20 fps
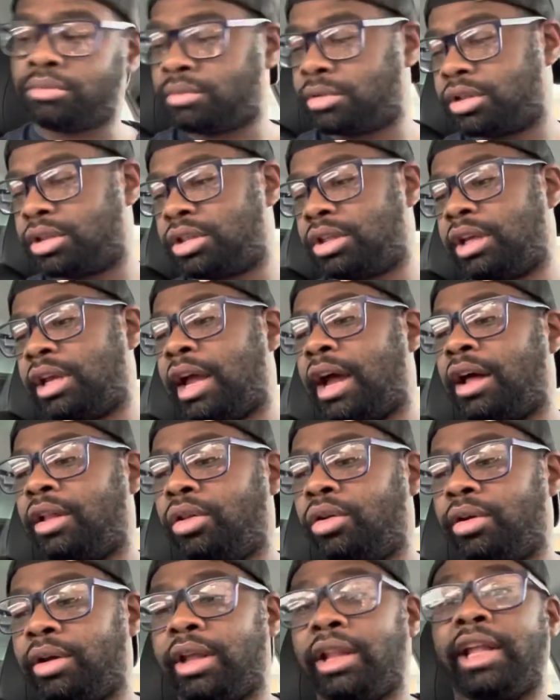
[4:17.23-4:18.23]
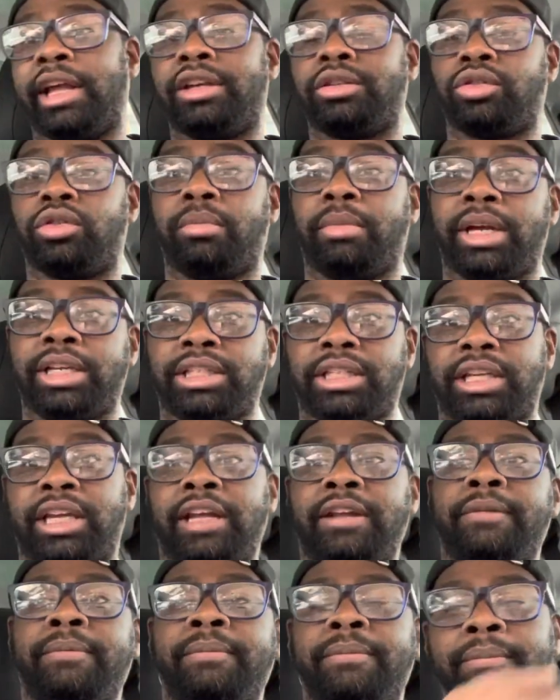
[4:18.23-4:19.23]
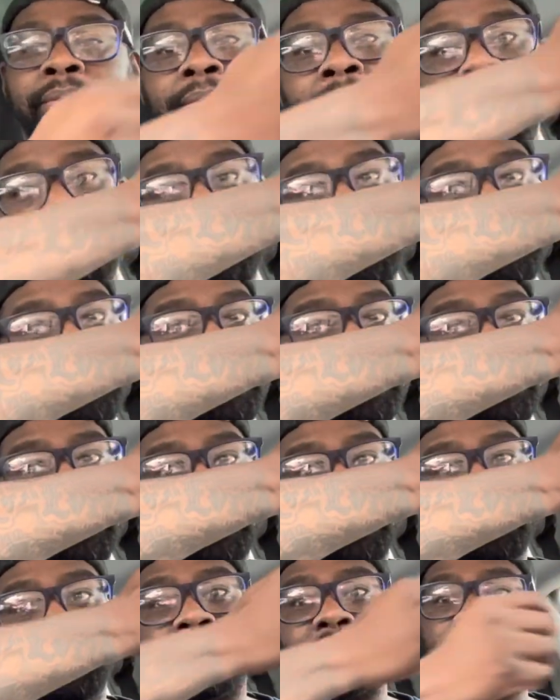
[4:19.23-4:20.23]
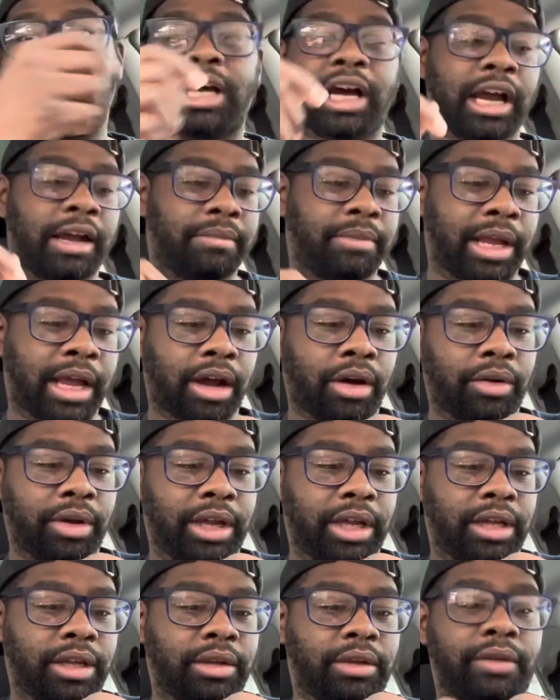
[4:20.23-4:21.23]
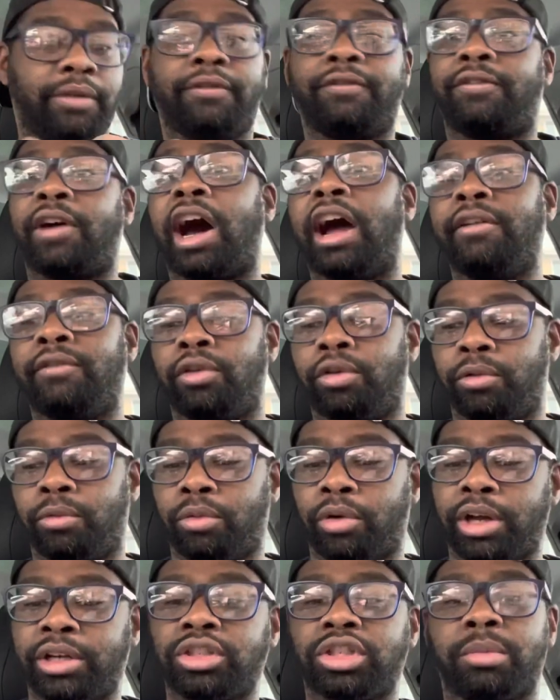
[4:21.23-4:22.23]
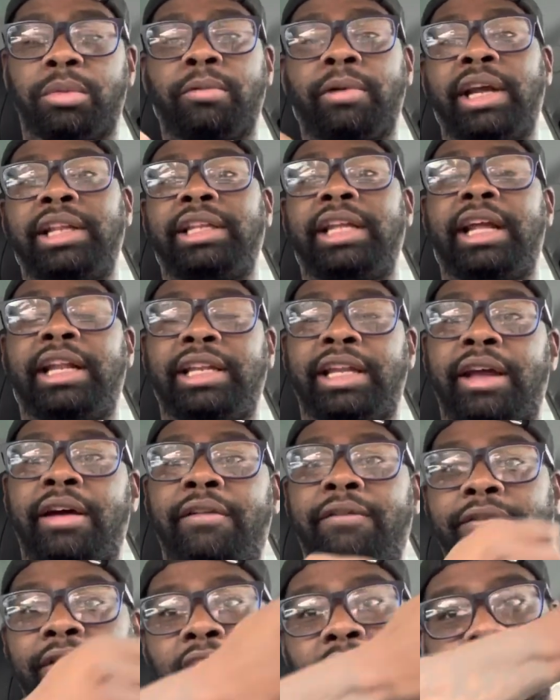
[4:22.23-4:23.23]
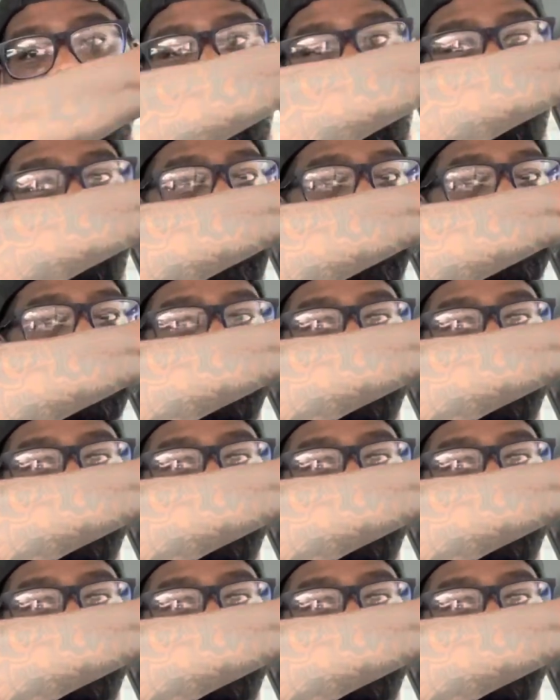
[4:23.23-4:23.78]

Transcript: see how long it lasts on my skin. The time now is 5:01, so I'm gonna write that down, 5:01.